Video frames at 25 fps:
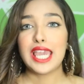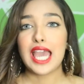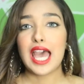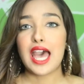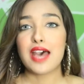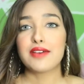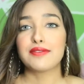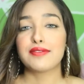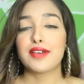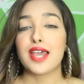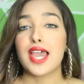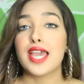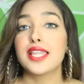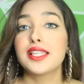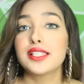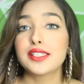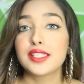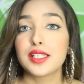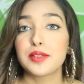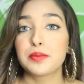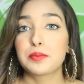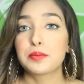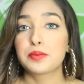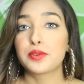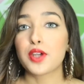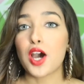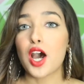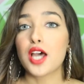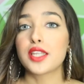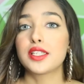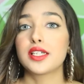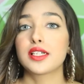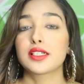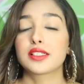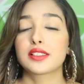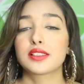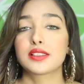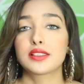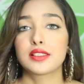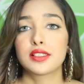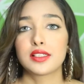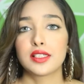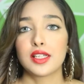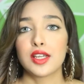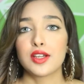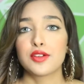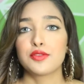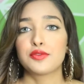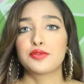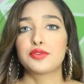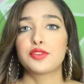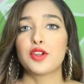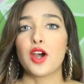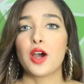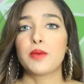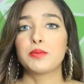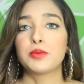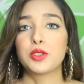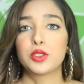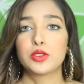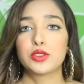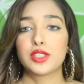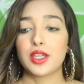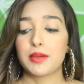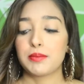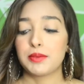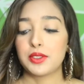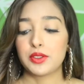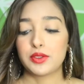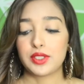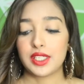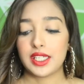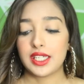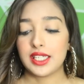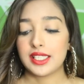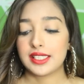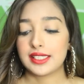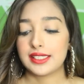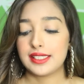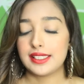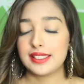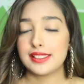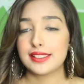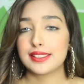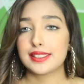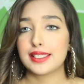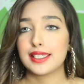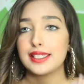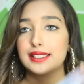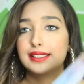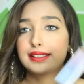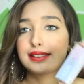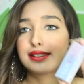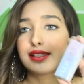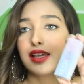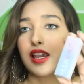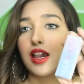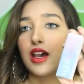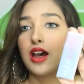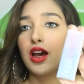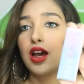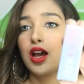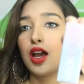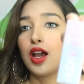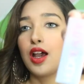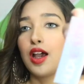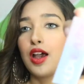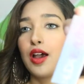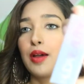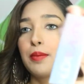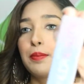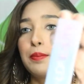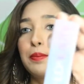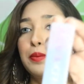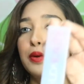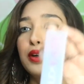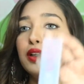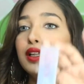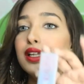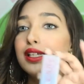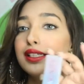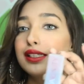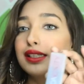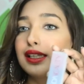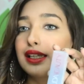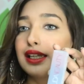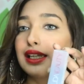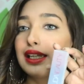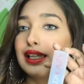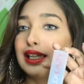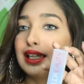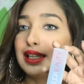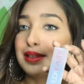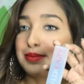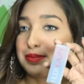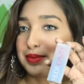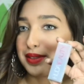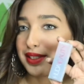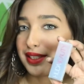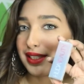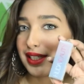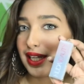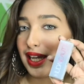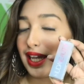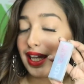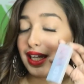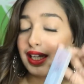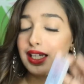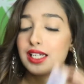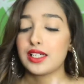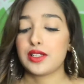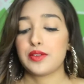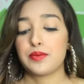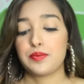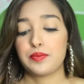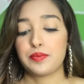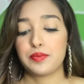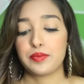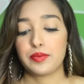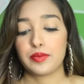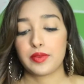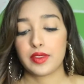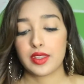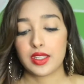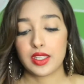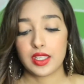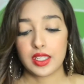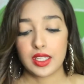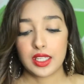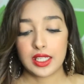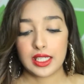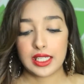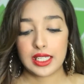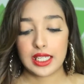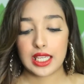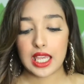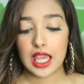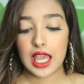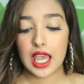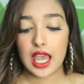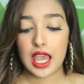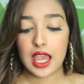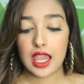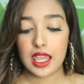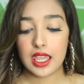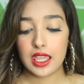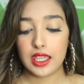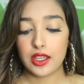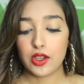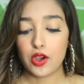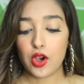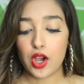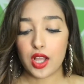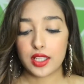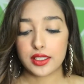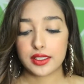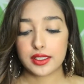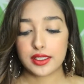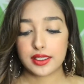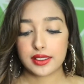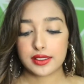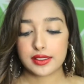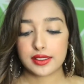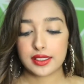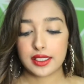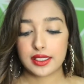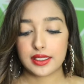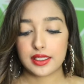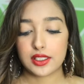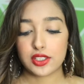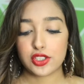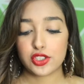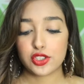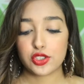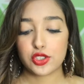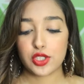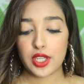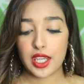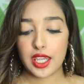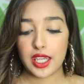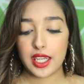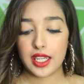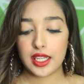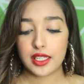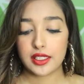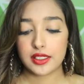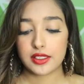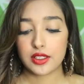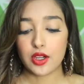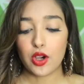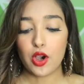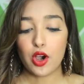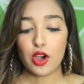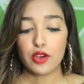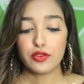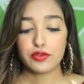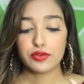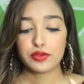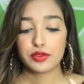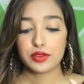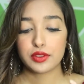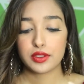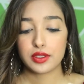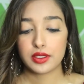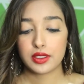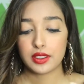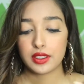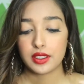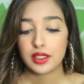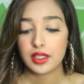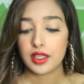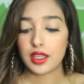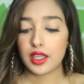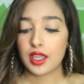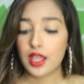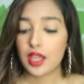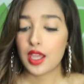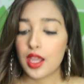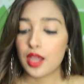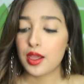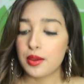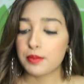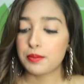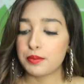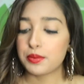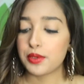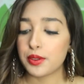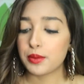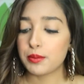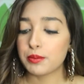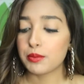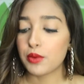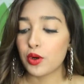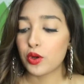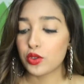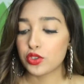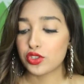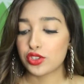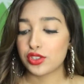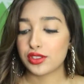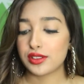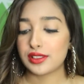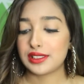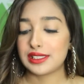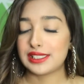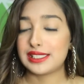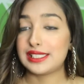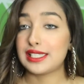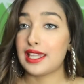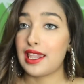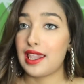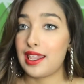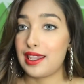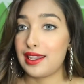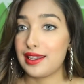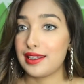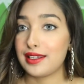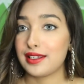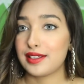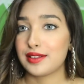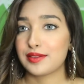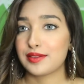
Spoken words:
have another product from Huda Beauty. This is their bullet lipstick. I got this in the shade of Promotion Day.